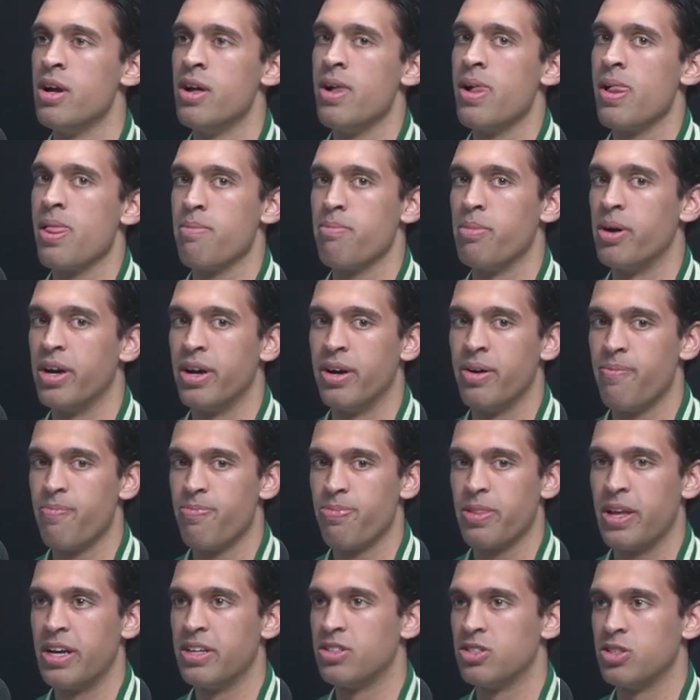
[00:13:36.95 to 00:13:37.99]
Mm. But
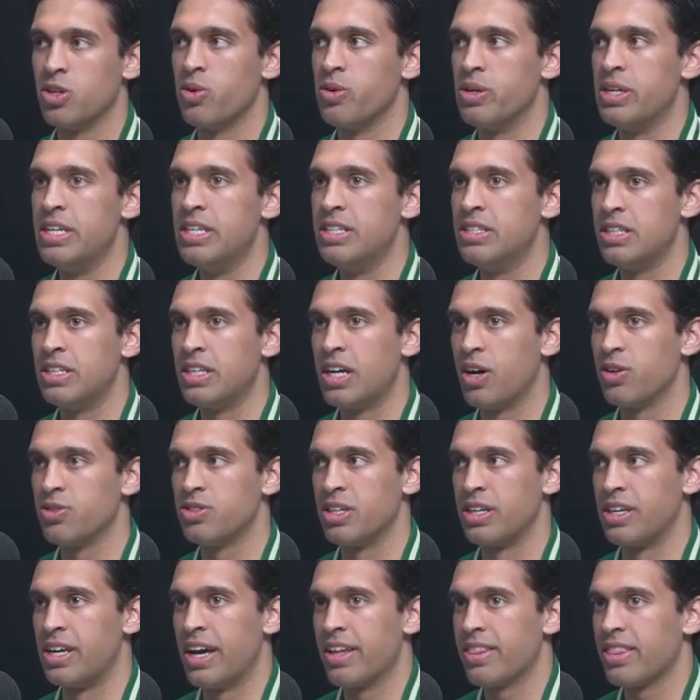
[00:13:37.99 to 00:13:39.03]
it's so easy now to
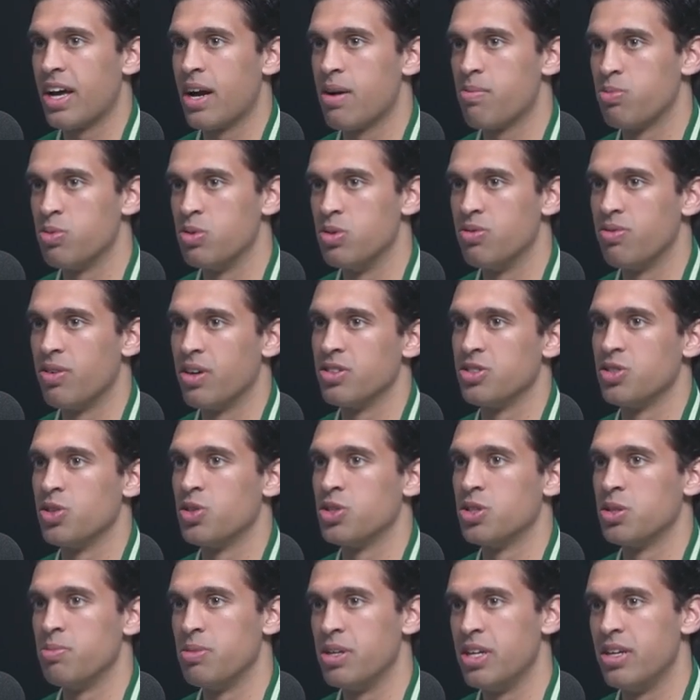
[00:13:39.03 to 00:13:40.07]
get that proof on
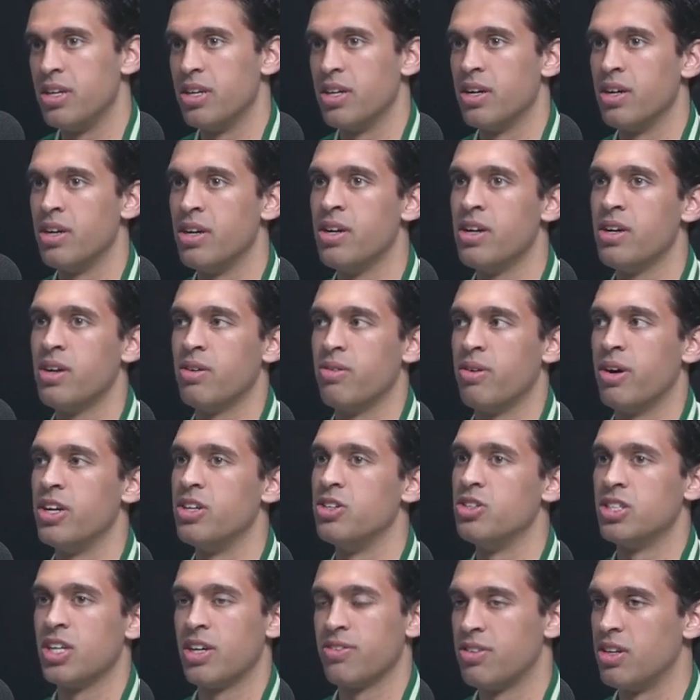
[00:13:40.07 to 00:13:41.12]
social media. media yeah, right? you
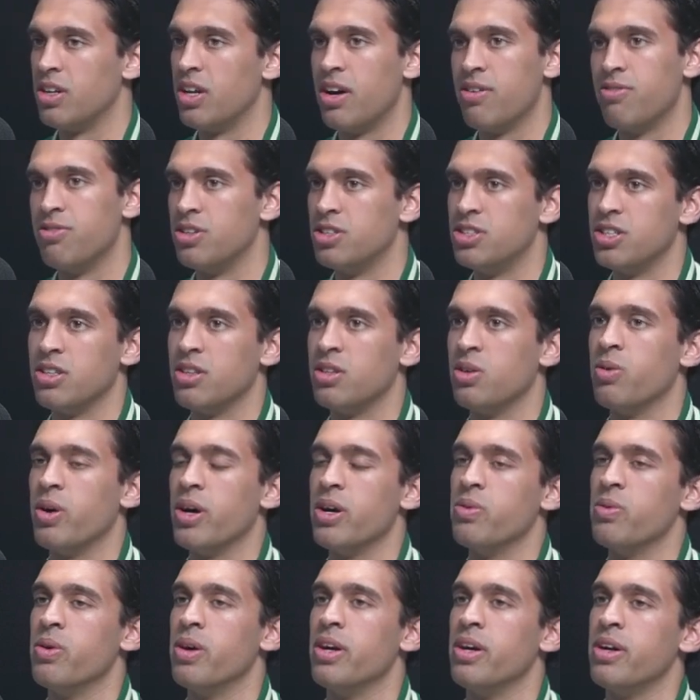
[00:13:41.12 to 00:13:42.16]
just have to leverage it the
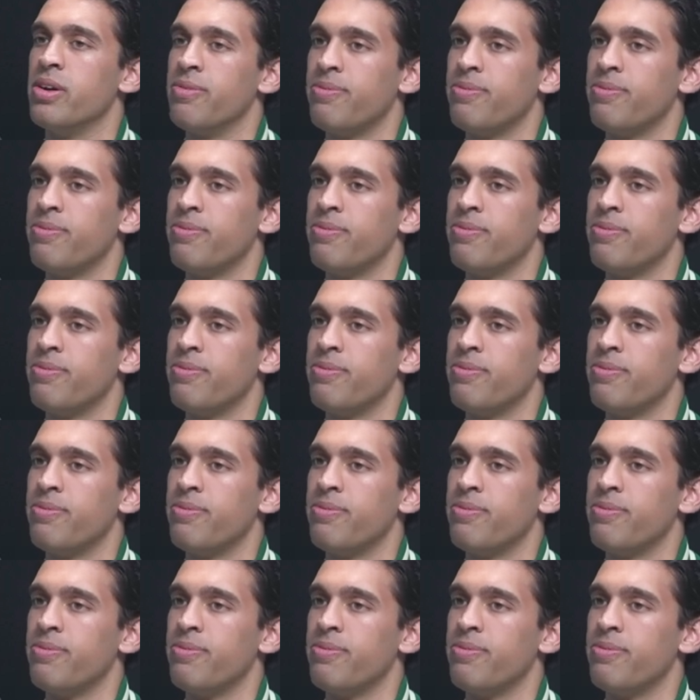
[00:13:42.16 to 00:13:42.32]
right way.